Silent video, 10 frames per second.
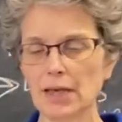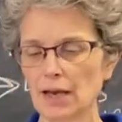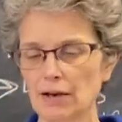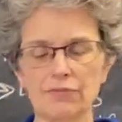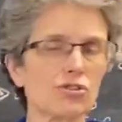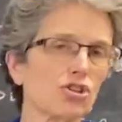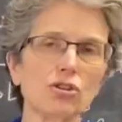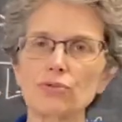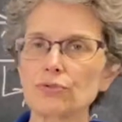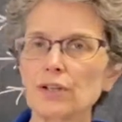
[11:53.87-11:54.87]
have
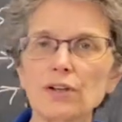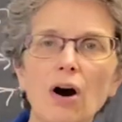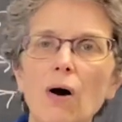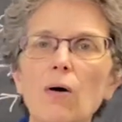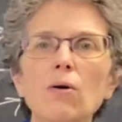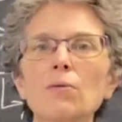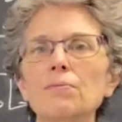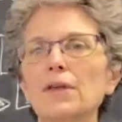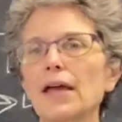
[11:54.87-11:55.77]
children in the home